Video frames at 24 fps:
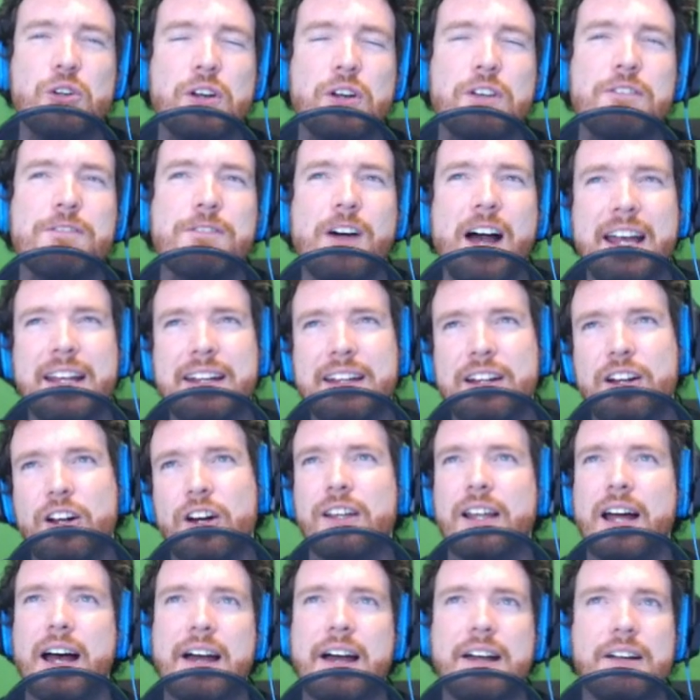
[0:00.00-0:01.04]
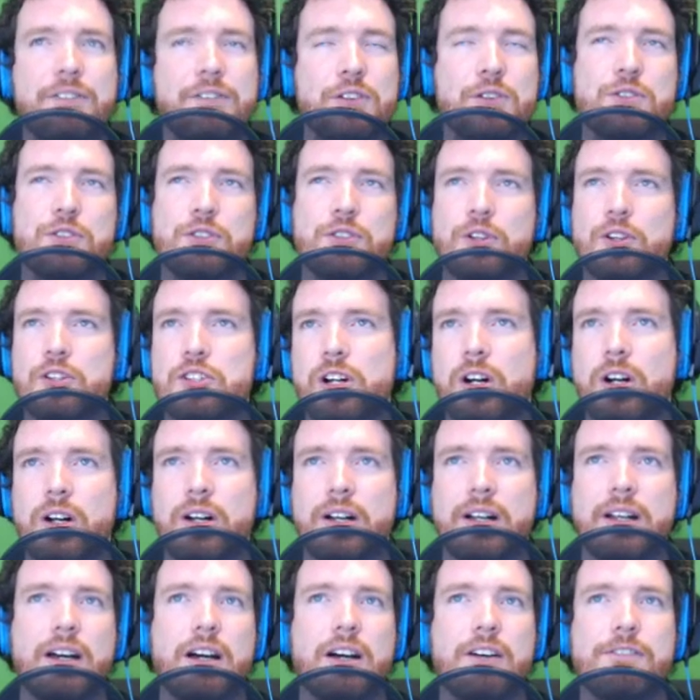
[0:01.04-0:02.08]
you can find it online if you search
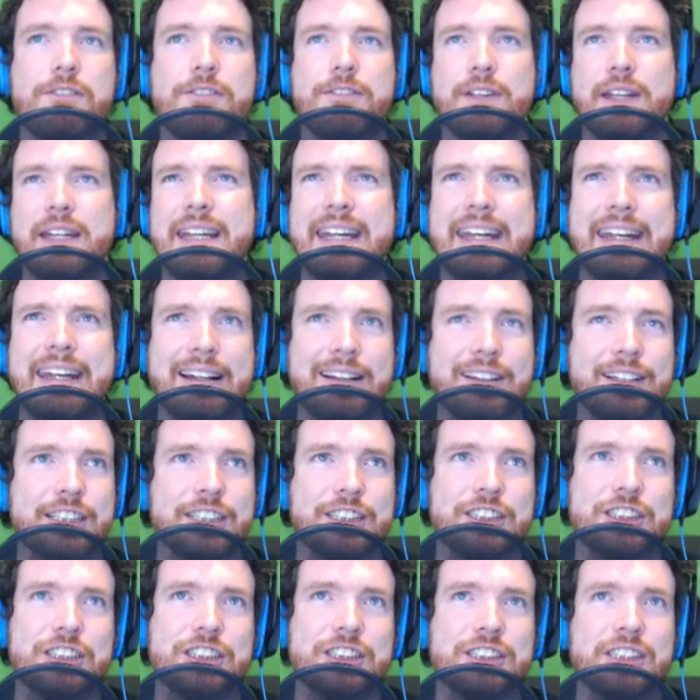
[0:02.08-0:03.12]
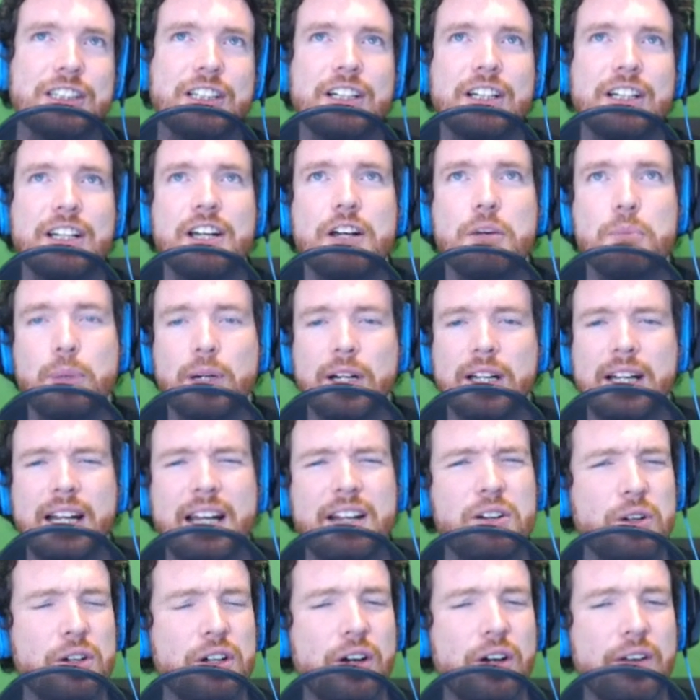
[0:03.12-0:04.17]
hard enough in English, but
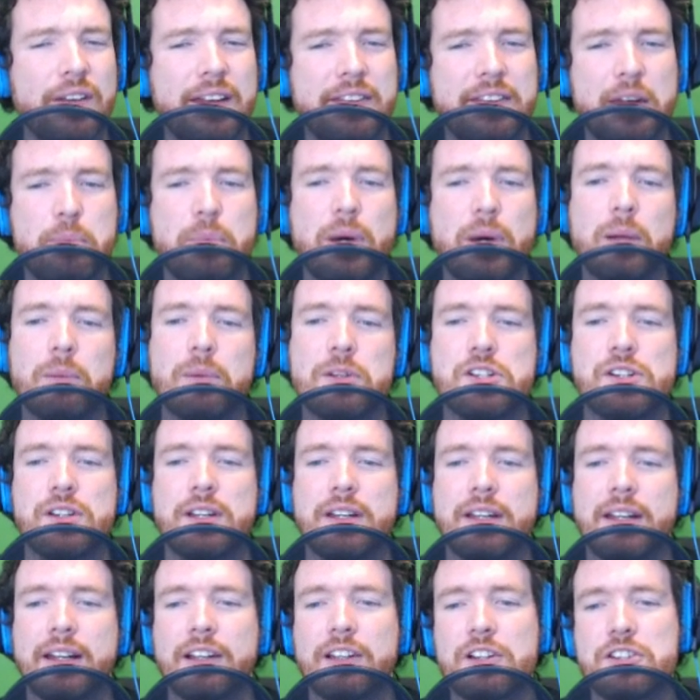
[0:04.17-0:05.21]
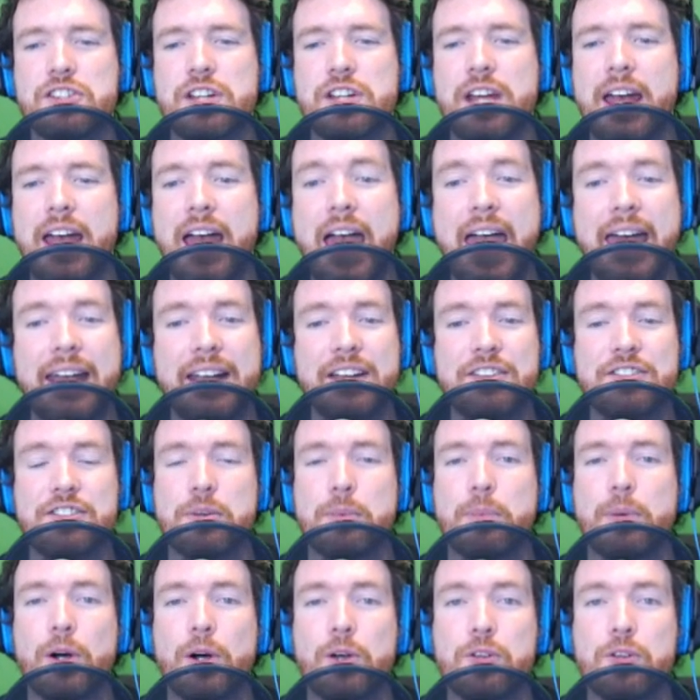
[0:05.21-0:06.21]
I don't know that they publish it in English. And it's